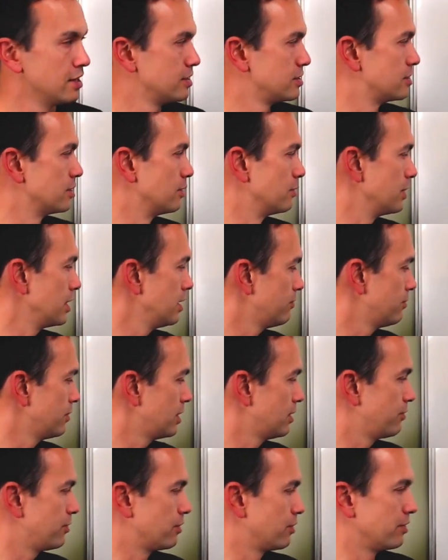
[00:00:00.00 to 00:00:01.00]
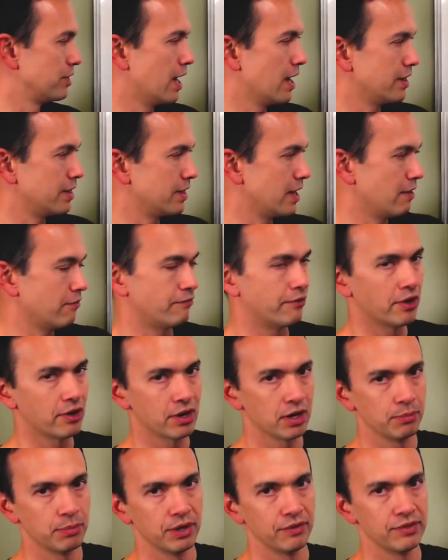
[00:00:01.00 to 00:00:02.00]
So even if you're not that
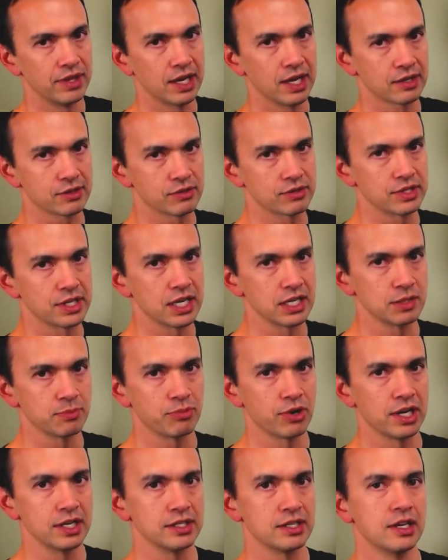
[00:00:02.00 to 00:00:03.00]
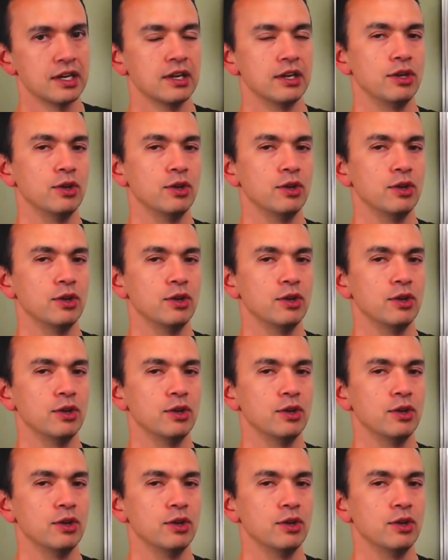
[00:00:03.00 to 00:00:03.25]
far above the exercise price,